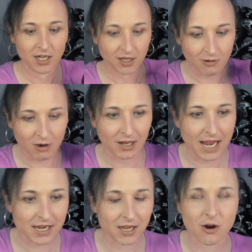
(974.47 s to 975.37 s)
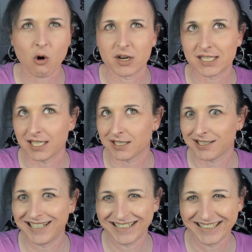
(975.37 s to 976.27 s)
Or like a
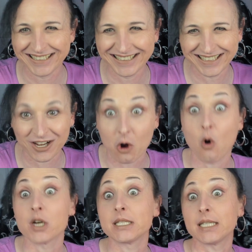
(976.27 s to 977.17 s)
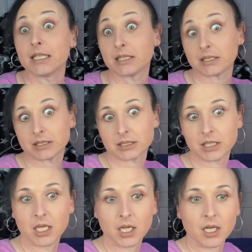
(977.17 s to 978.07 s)
corset. A corset.
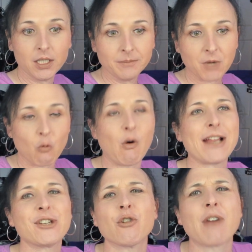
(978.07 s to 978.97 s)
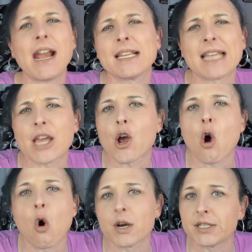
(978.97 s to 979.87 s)
Retrograde is like a
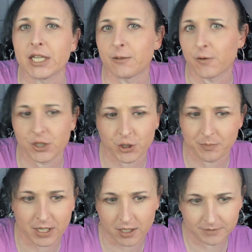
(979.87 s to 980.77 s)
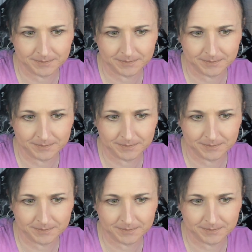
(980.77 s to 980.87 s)
corset for Jupiter.